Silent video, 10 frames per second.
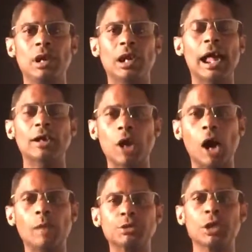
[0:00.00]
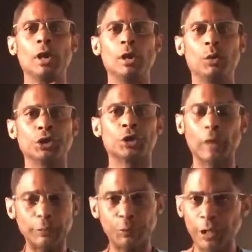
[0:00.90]
Lock Arms, with a
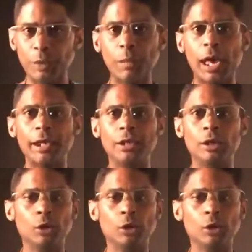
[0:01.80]
great friend of mine